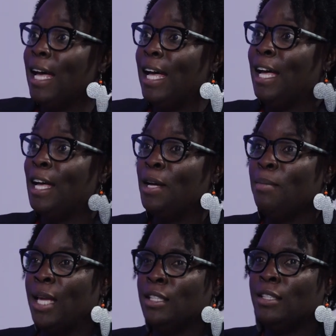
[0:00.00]

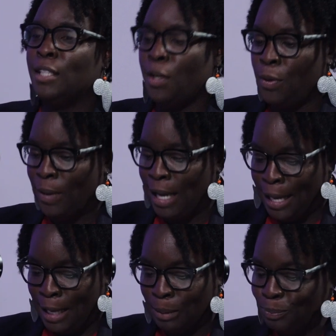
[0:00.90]
and so
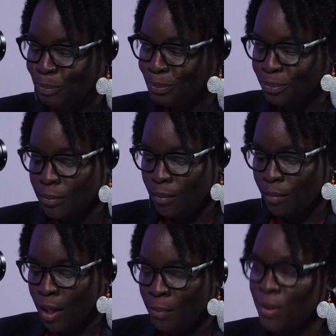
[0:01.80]

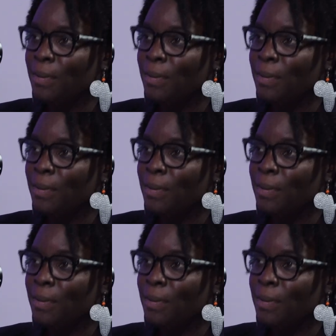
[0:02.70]
with